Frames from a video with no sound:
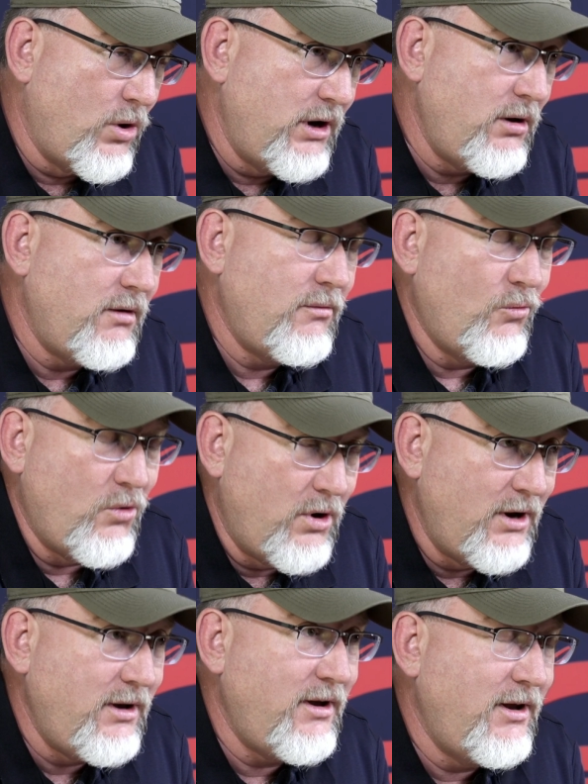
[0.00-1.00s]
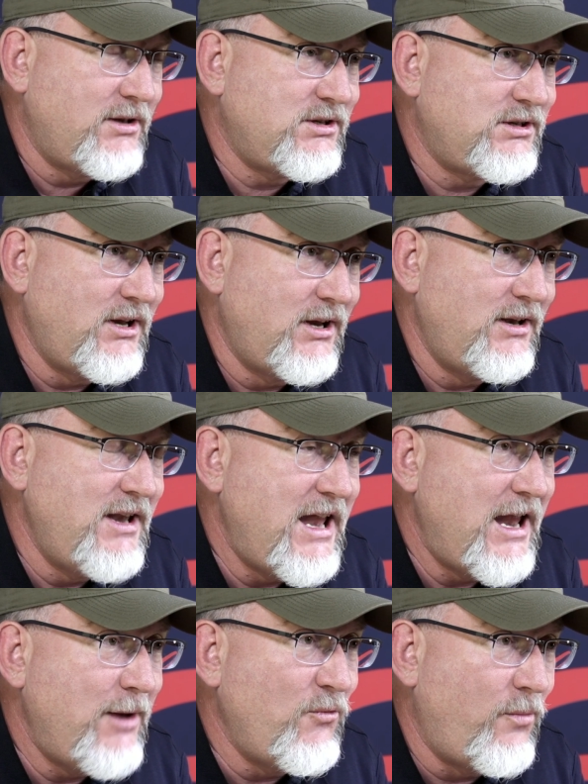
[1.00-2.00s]
One, it's the name
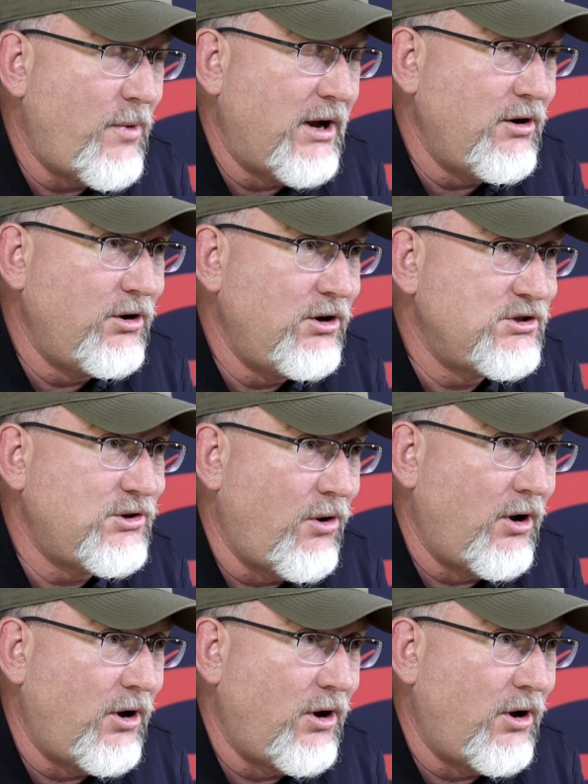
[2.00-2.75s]
of my youngest daughter.